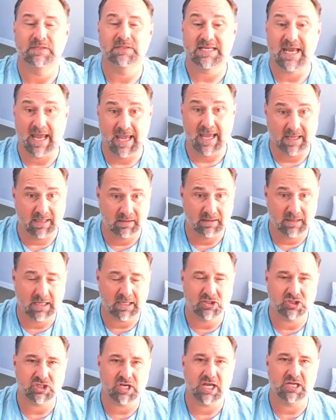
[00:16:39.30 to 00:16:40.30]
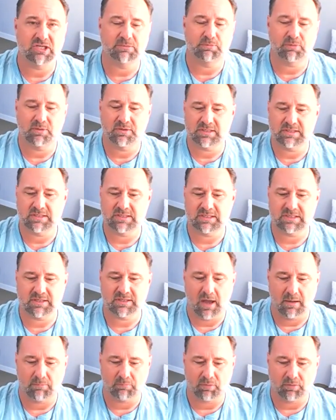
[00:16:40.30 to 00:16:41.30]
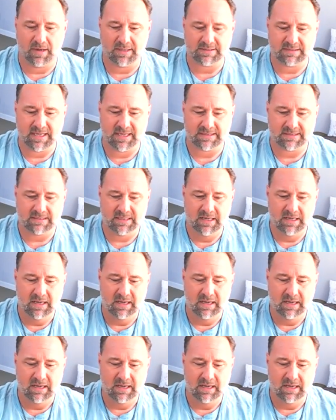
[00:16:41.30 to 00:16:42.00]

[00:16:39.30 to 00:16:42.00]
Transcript: day. It can change a person's thought process.